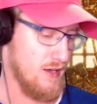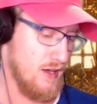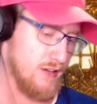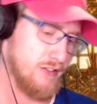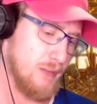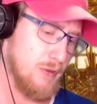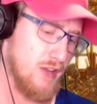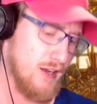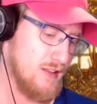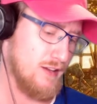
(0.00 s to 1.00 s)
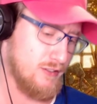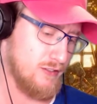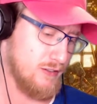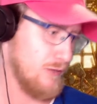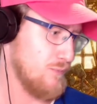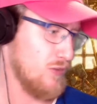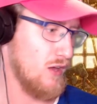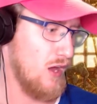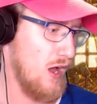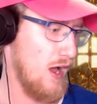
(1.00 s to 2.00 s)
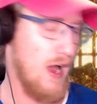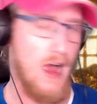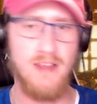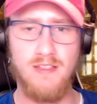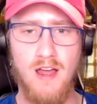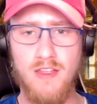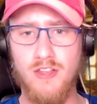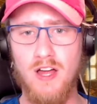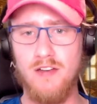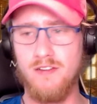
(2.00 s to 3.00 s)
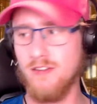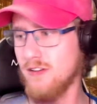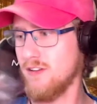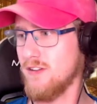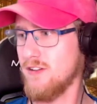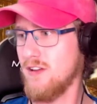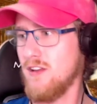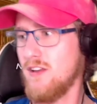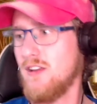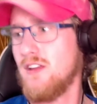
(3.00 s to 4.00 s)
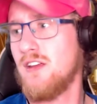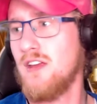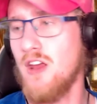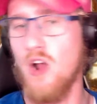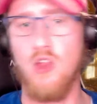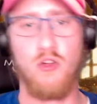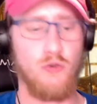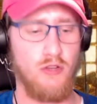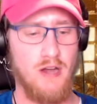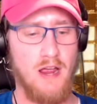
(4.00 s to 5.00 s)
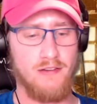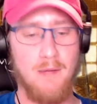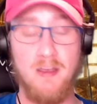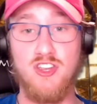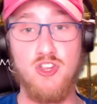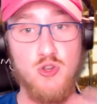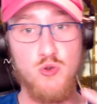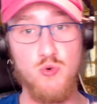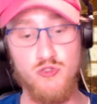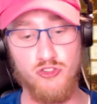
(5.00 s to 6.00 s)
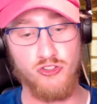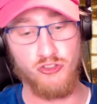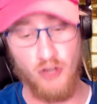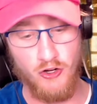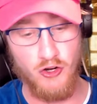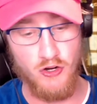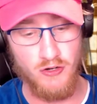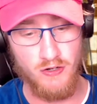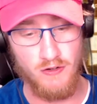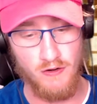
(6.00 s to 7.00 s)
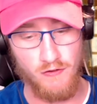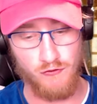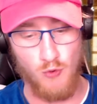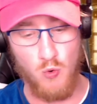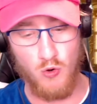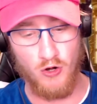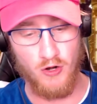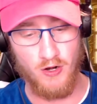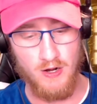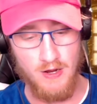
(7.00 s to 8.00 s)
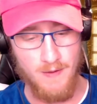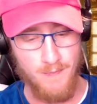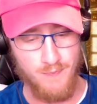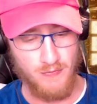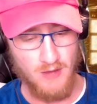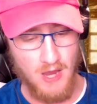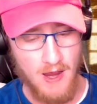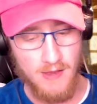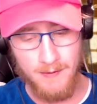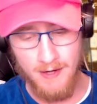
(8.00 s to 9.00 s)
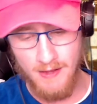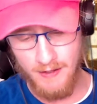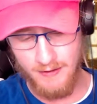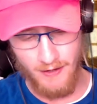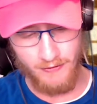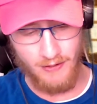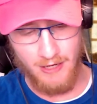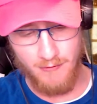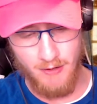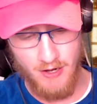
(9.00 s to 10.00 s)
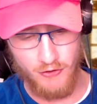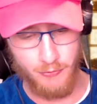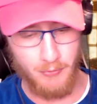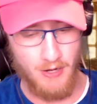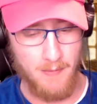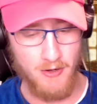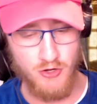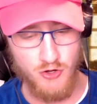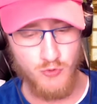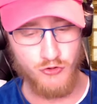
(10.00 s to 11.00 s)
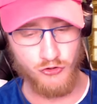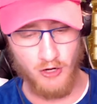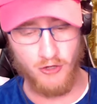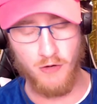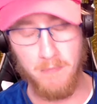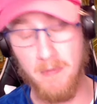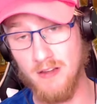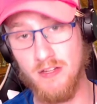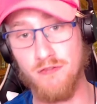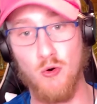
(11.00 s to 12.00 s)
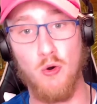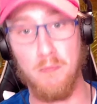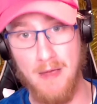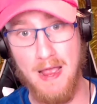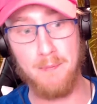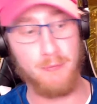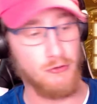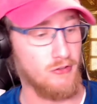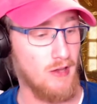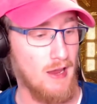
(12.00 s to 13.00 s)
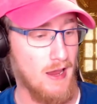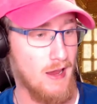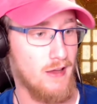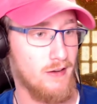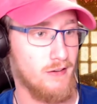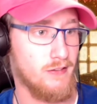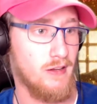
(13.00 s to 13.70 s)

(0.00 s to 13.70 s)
something like this. I thought it all looked really nice. I'm a huge sucker for I mean, I like dice like everybody else, but I'm a huge sucker mainly for maps and